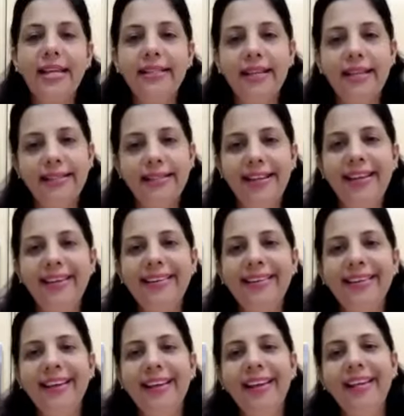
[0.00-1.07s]
as I said,
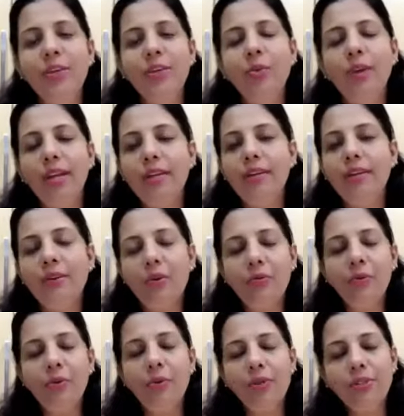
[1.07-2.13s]
you can, of
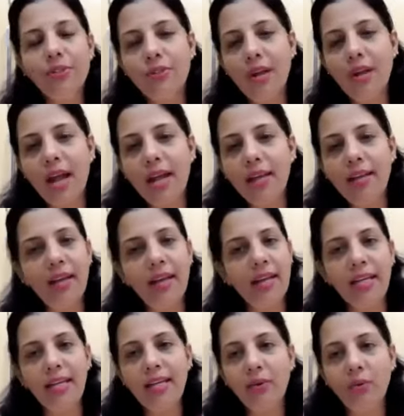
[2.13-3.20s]
course, try
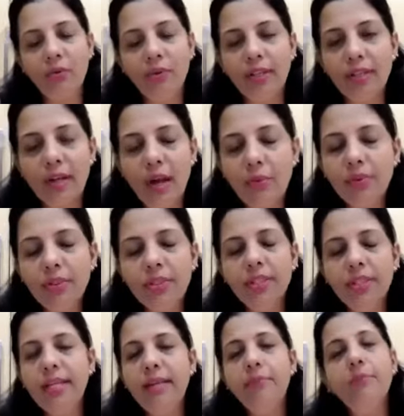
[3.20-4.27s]
any over the counter
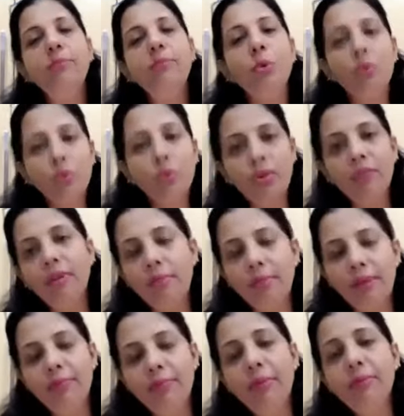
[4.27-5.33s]
cream. Most of the
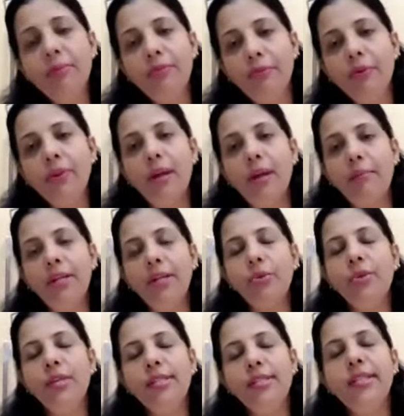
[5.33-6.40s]
people, before coming
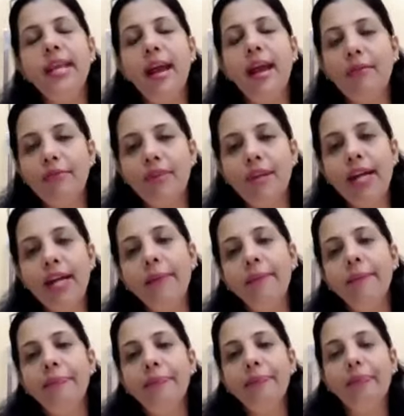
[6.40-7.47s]
to us, they have tried
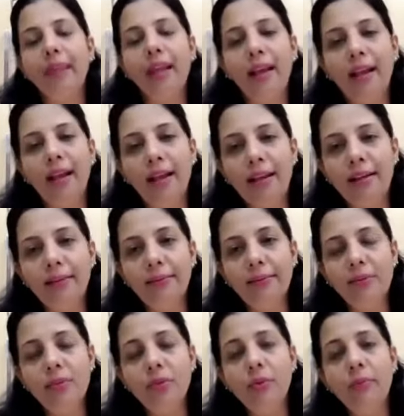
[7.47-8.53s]

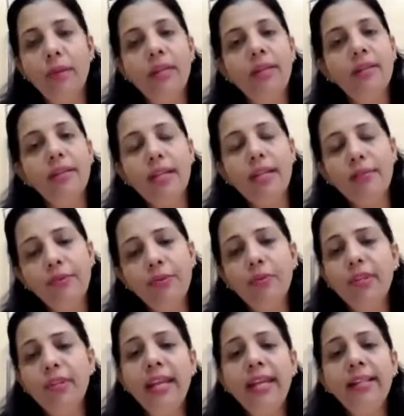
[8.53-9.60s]
But if you
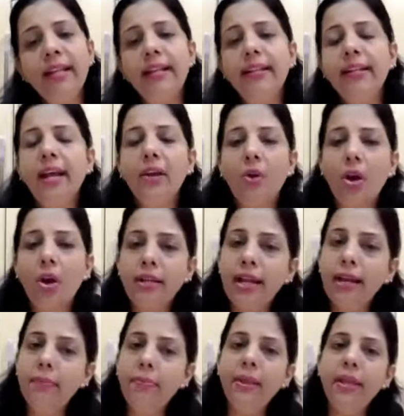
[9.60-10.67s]
think that they are not
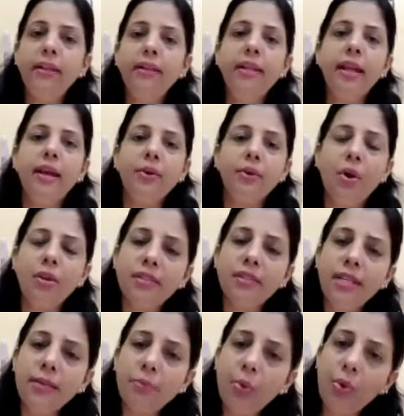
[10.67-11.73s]
helping, they are
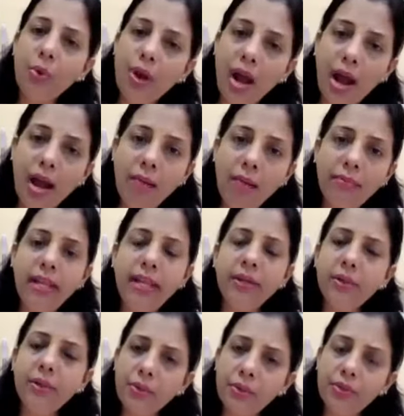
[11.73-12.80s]
causing more harm
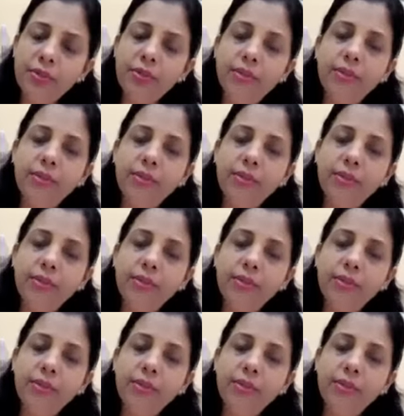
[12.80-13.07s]
than good,